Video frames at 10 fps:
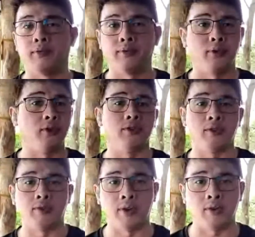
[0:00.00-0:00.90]
future
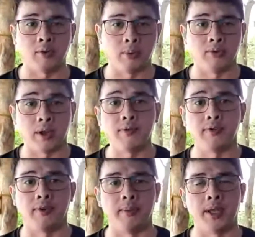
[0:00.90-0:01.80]
generations will suffer
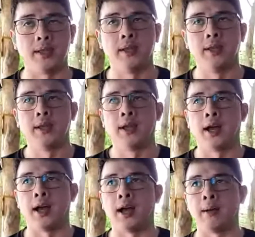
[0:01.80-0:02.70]
from it.
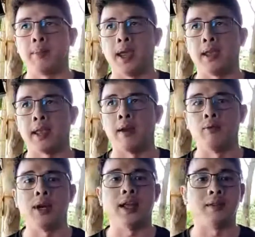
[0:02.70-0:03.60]
And I
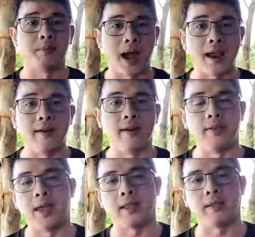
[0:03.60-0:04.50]
really admire
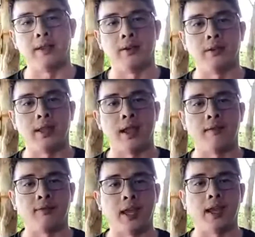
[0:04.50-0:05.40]
that they have
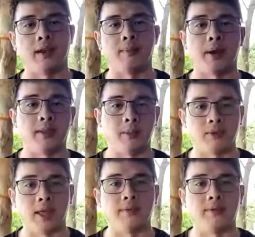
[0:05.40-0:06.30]
taken upon
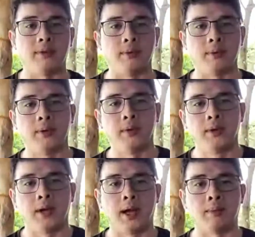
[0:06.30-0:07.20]
themselves to
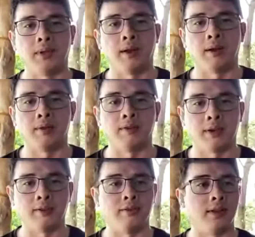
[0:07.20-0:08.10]
take on this
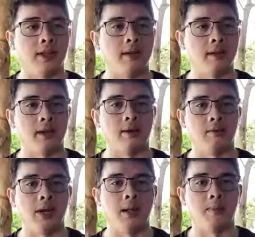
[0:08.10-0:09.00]
cudgel and
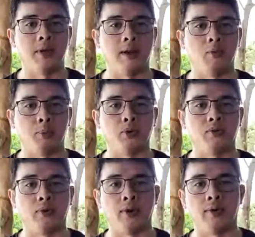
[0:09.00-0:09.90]
really push
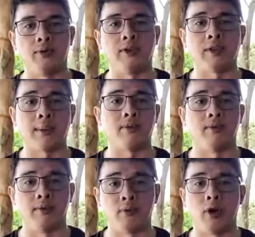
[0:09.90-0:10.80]
for these types of
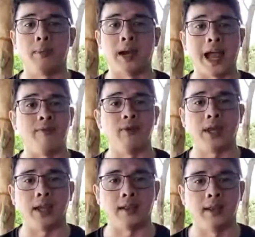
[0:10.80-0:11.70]
reform and
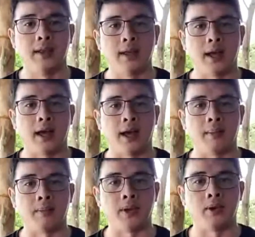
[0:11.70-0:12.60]
advocate
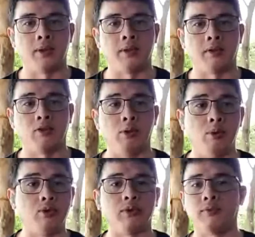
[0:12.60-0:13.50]
the
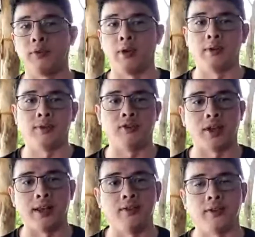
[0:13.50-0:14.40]
solution for all of these
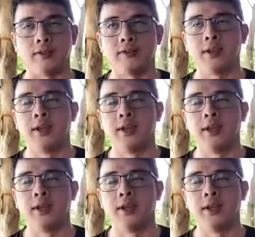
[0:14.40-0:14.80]
challenges.